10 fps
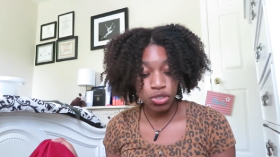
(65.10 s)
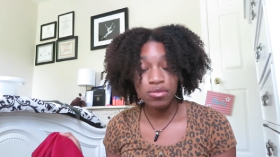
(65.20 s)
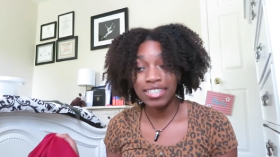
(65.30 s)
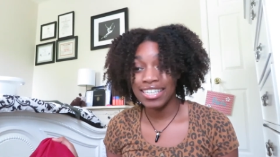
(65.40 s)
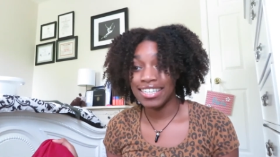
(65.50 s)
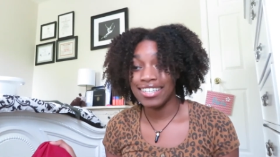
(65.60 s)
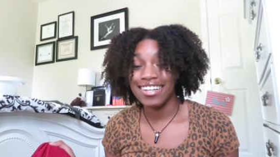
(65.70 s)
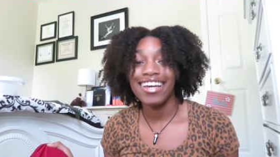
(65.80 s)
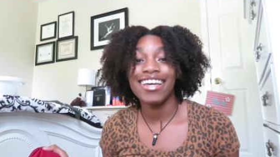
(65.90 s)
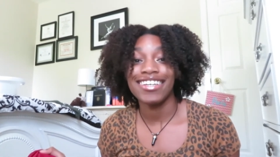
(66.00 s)
you need
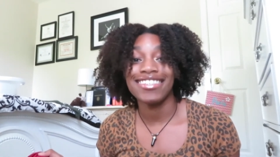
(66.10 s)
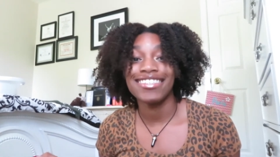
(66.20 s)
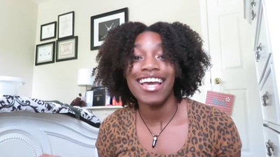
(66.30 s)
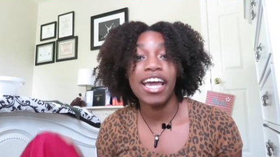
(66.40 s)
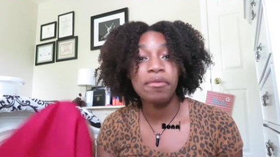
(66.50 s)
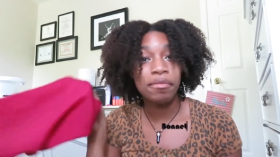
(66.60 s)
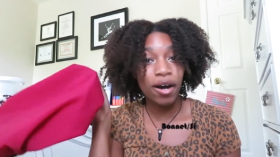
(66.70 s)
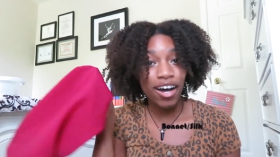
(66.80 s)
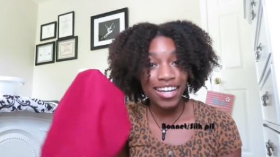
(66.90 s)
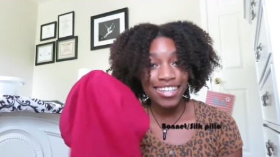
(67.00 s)
is a
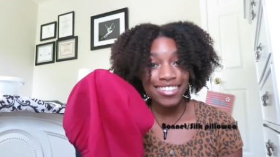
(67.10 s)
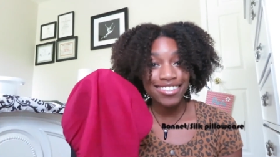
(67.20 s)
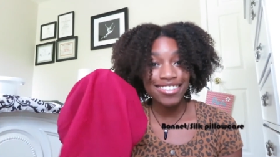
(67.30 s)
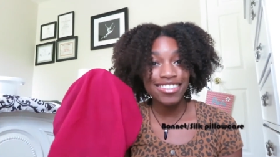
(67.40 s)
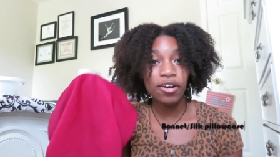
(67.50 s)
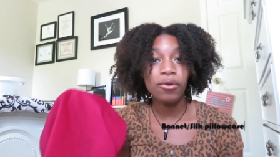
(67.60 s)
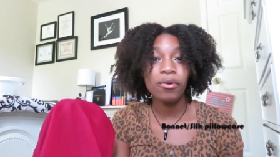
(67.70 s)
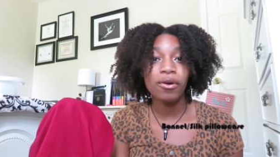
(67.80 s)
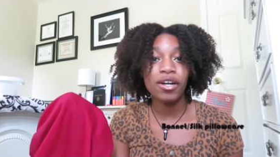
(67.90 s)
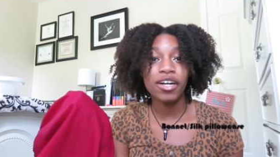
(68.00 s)
bonnet,
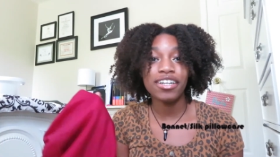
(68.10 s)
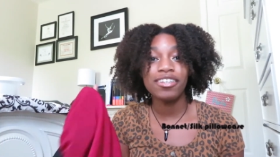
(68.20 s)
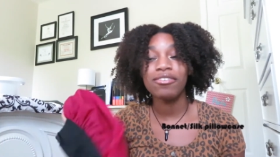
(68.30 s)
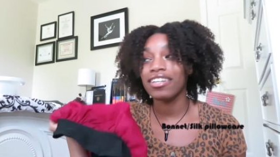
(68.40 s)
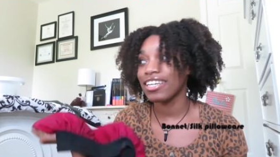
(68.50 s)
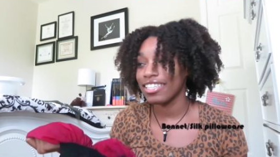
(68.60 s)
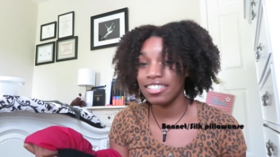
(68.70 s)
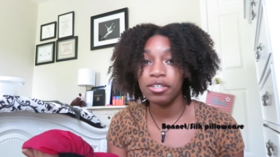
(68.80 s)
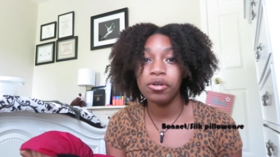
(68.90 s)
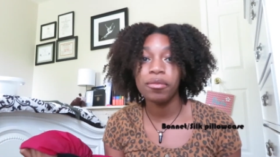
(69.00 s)
or you could get a
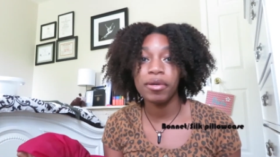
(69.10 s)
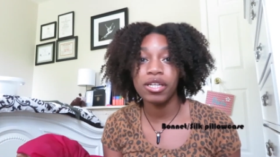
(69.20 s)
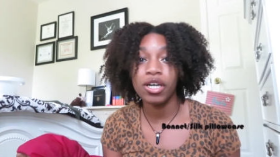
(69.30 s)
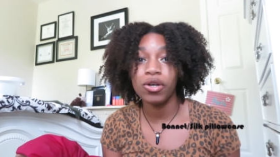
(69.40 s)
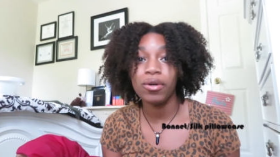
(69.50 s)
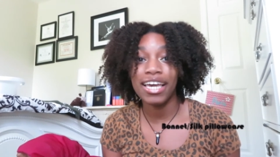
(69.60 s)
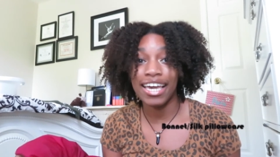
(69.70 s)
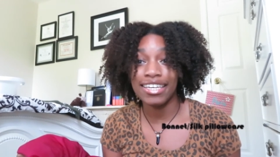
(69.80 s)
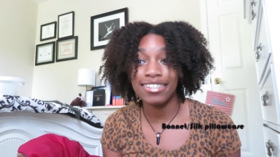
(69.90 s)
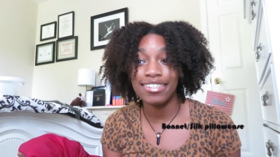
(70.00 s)
silk
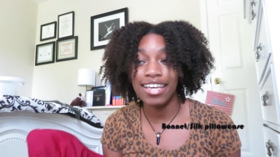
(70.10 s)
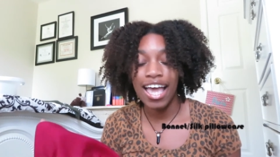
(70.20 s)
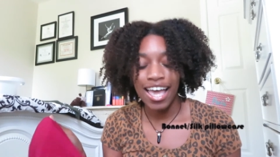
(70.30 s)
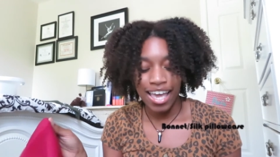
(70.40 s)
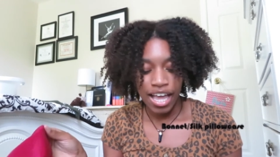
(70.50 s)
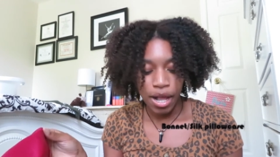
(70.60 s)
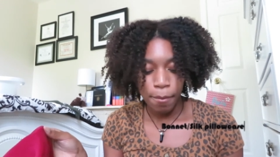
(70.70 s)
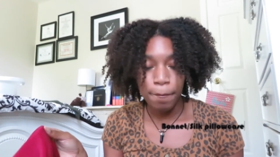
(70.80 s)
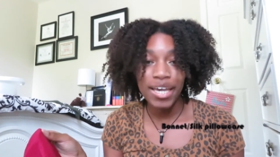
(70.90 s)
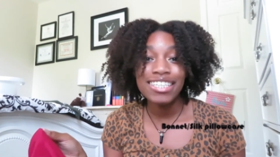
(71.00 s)
pillowcase.
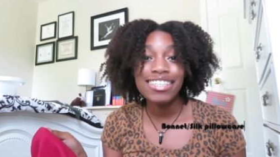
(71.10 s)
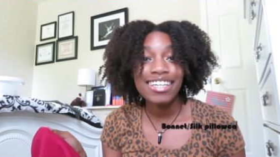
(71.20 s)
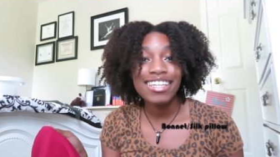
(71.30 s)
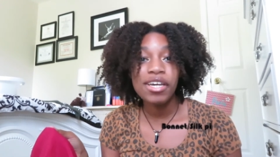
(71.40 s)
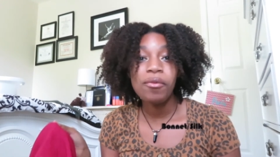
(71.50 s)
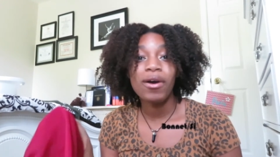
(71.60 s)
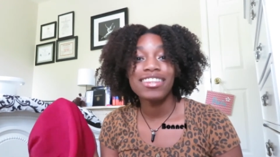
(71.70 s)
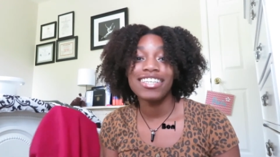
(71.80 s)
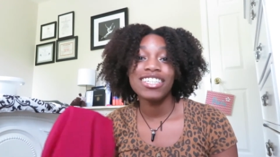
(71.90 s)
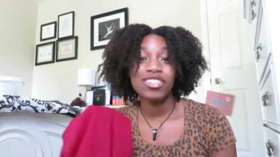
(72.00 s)
Basically what
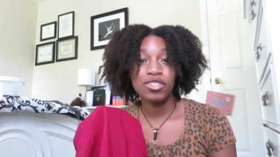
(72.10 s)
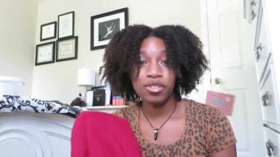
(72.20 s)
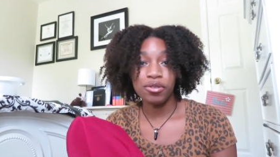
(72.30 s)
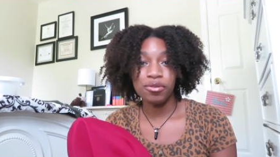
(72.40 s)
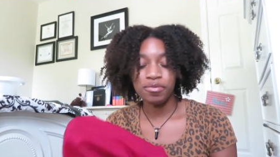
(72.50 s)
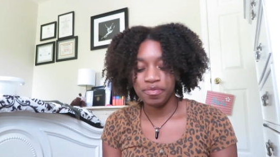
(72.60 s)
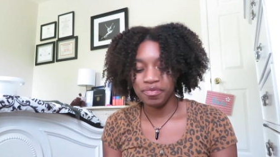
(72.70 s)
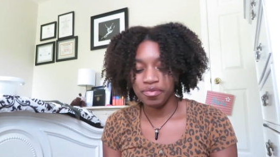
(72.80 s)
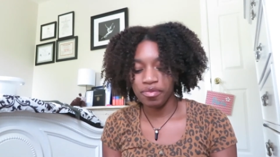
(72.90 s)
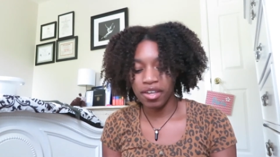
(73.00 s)
these do,
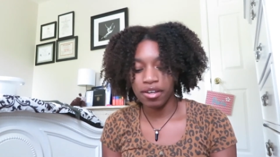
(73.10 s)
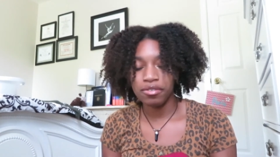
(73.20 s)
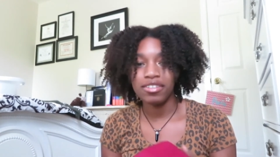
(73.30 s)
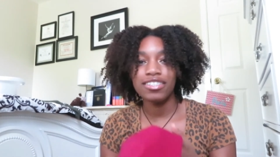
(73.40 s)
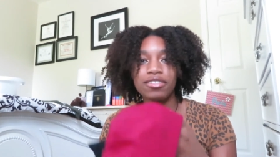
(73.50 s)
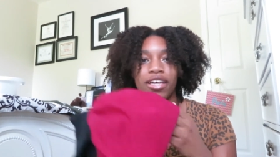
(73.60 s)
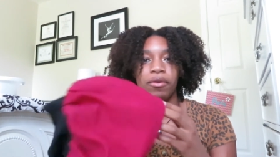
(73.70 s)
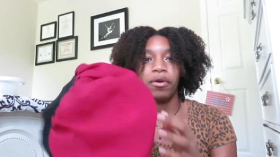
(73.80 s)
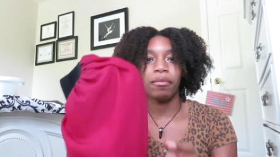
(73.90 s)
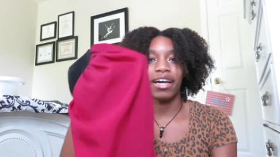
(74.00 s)
this is like
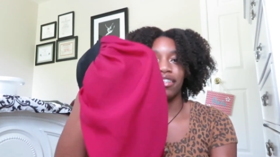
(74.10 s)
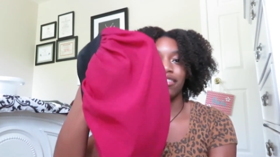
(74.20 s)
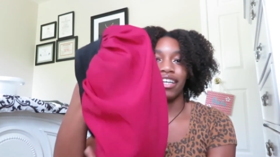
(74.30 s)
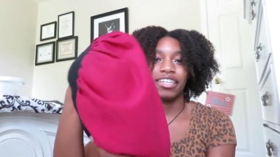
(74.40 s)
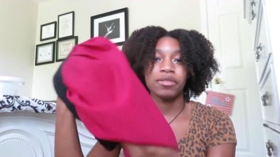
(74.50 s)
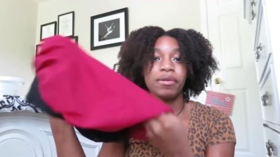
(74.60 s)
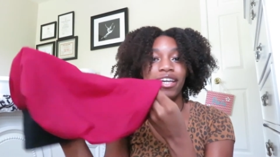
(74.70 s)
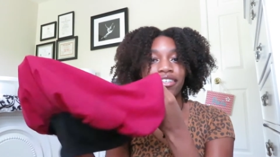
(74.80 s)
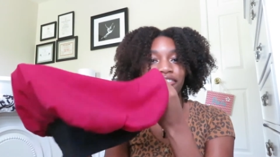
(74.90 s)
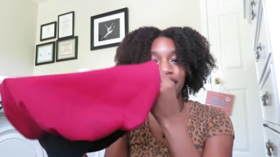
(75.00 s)
what mine looks like. It's
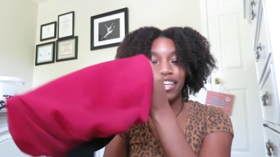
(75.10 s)
pink, you can